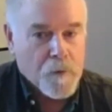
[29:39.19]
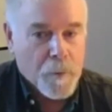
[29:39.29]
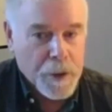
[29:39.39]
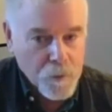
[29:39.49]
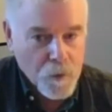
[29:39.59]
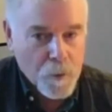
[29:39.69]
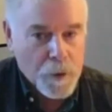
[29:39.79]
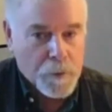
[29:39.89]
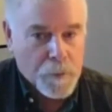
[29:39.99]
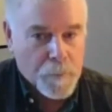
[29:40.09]
for
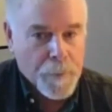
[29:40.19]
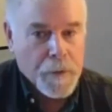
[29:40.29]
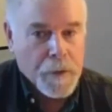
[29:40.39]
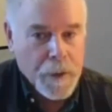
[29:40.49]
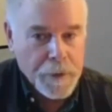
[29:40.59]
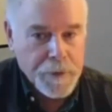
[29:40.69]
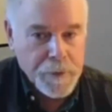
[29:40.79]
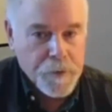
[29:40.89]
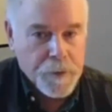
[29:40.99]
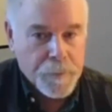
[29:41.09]
microbial
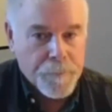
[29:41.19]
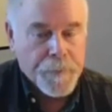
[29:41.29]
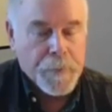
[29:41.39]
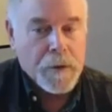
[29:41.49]
activity: